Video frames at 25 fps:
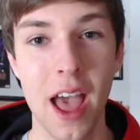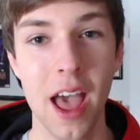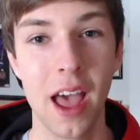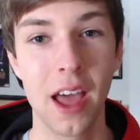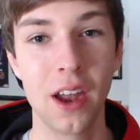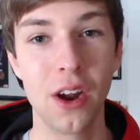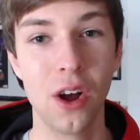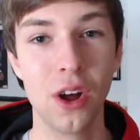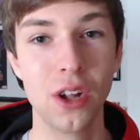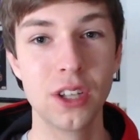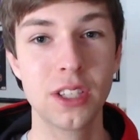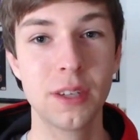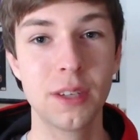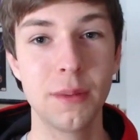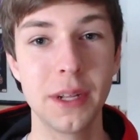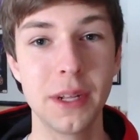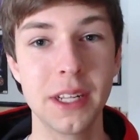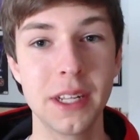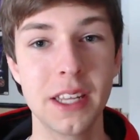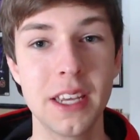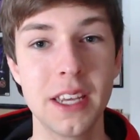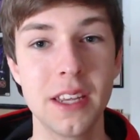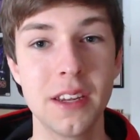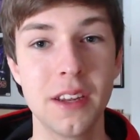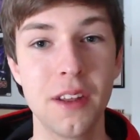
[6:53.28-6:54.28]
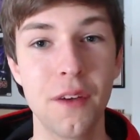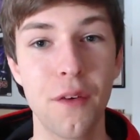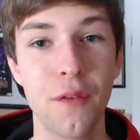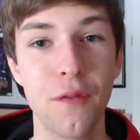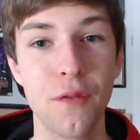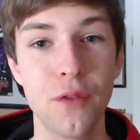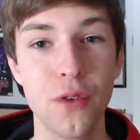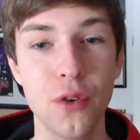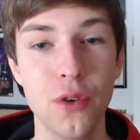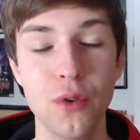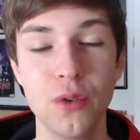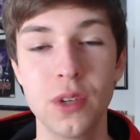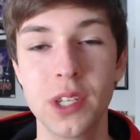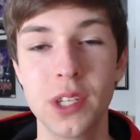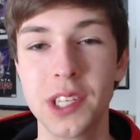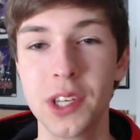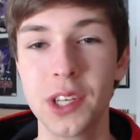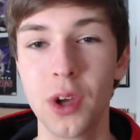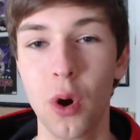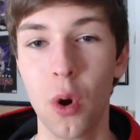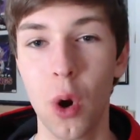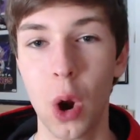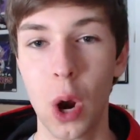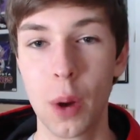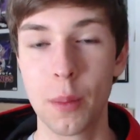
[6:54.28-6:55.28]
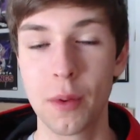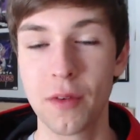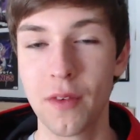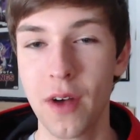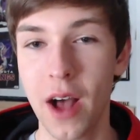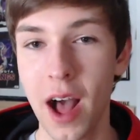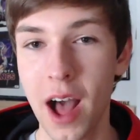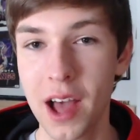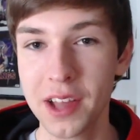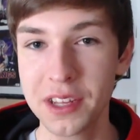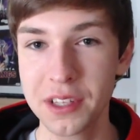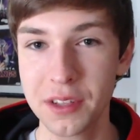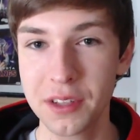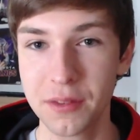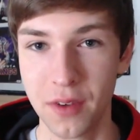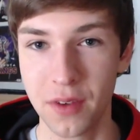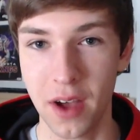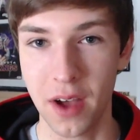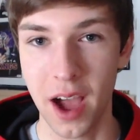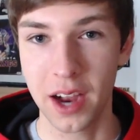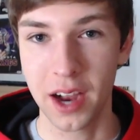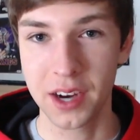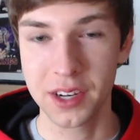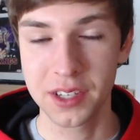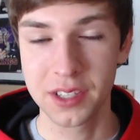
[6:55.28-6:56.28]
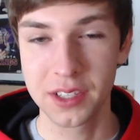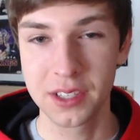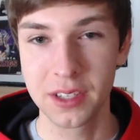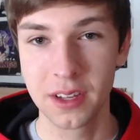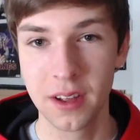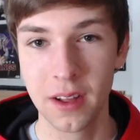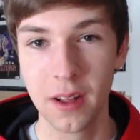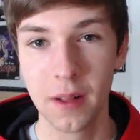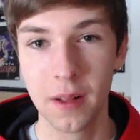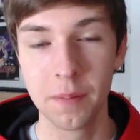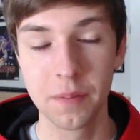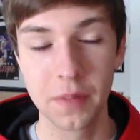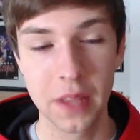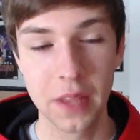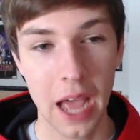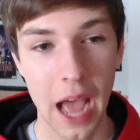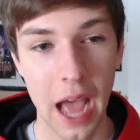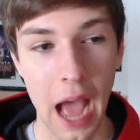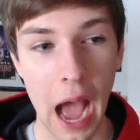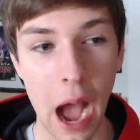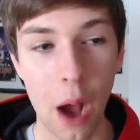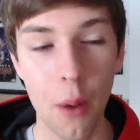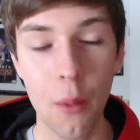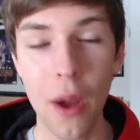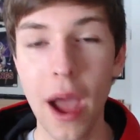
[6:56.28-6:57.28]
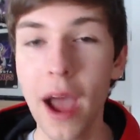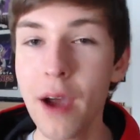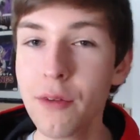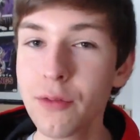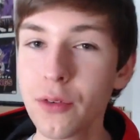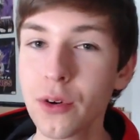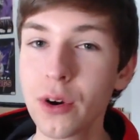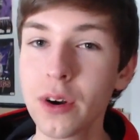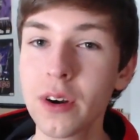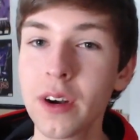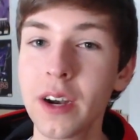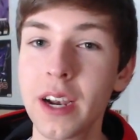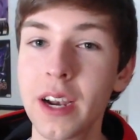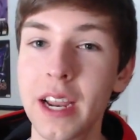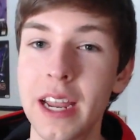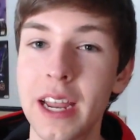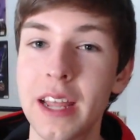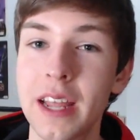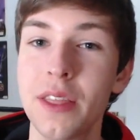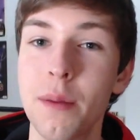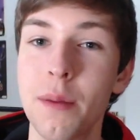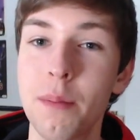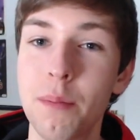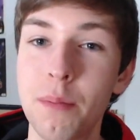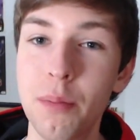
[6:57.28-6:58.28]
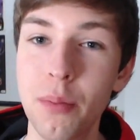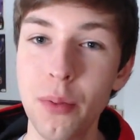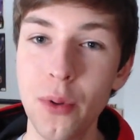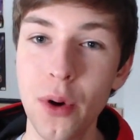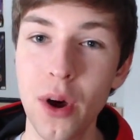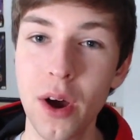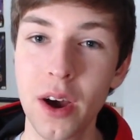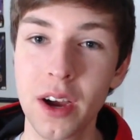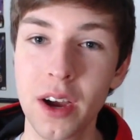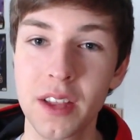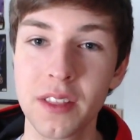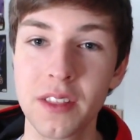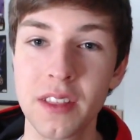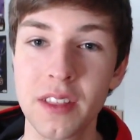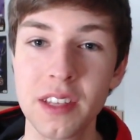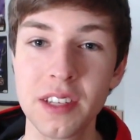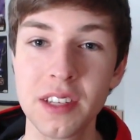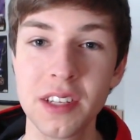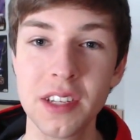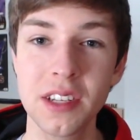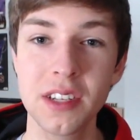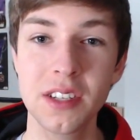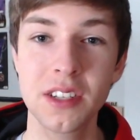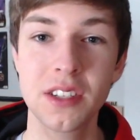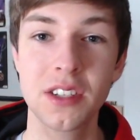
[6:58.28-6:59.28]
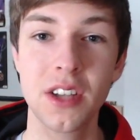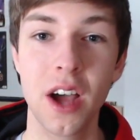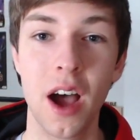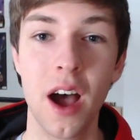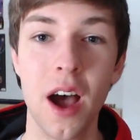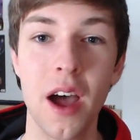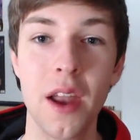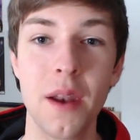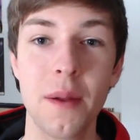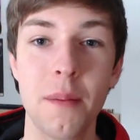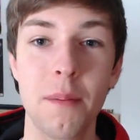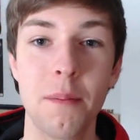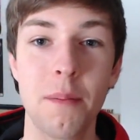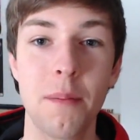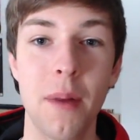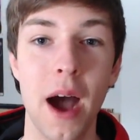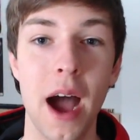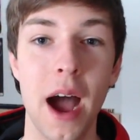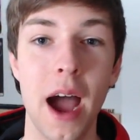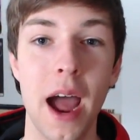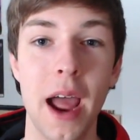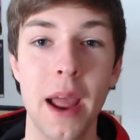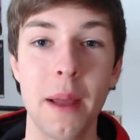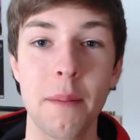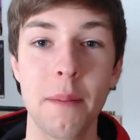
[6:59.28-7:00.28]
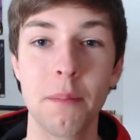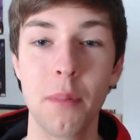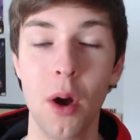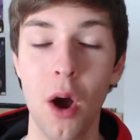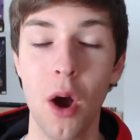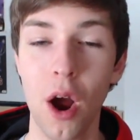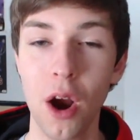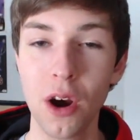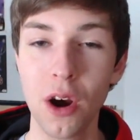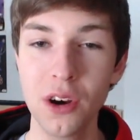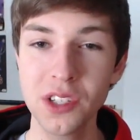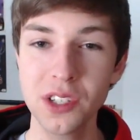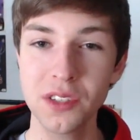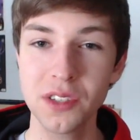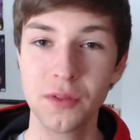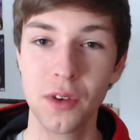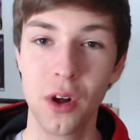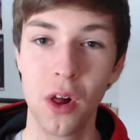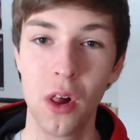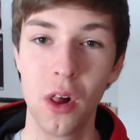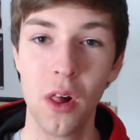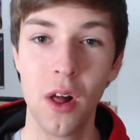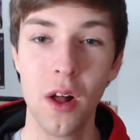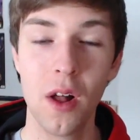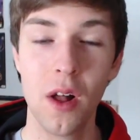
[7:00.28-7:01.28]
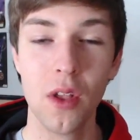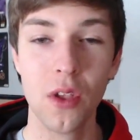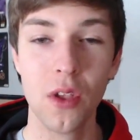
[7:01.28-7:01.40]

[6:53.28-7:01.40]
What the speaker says: and ultimately defuse the Orb of Osavox. However, in the book, this is done by Parzival,